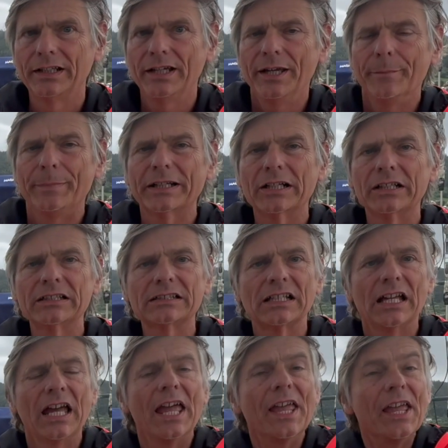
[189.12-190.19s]
because
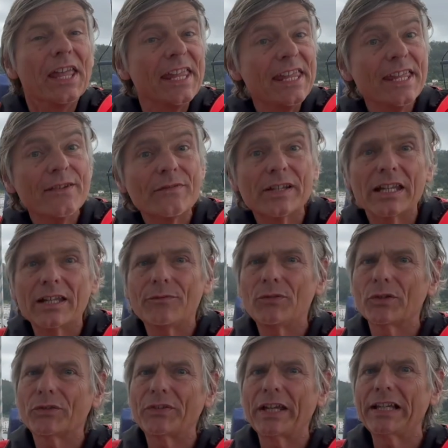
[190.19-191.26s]
even if you're
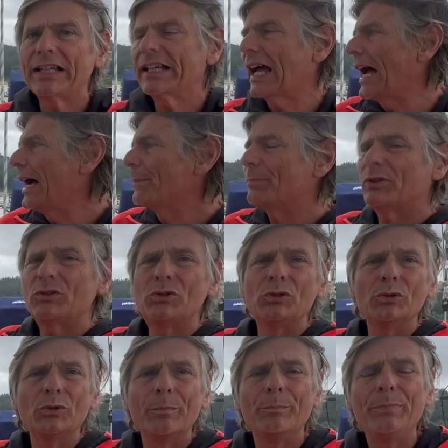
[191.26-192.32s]
sailing up
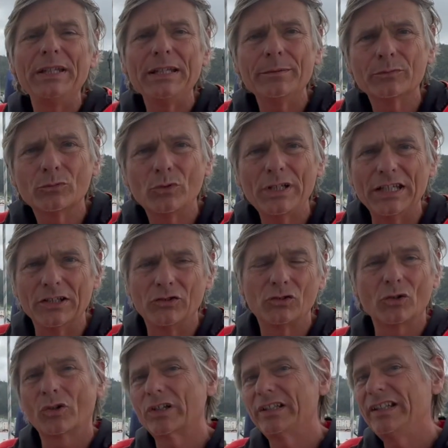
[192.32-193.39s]
to beam reach,
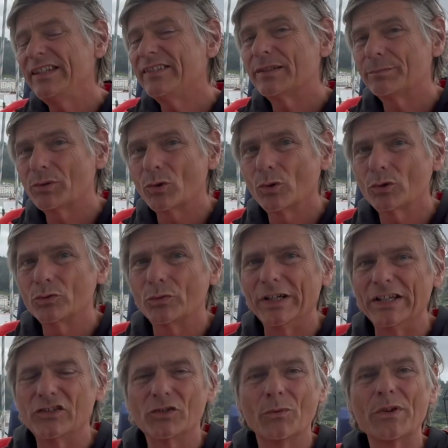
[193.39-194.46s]
or at least a broad
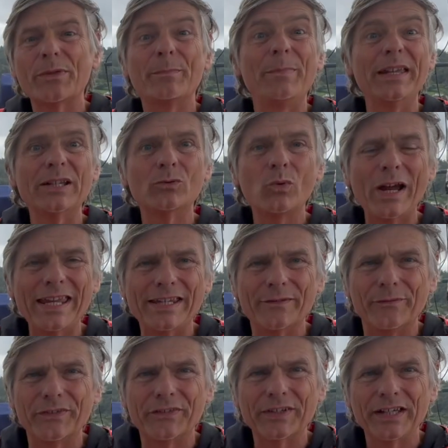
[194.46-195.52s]
reach, with big
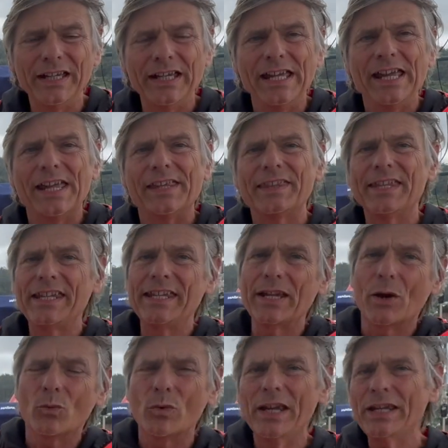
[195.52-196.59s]
waves, the
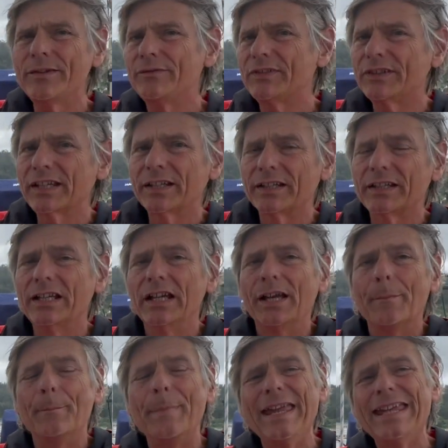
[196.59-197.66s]
waves can
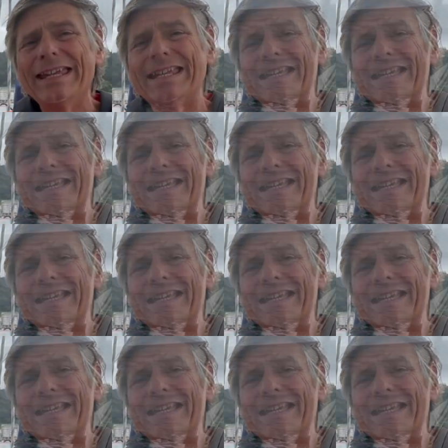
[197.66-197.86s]
make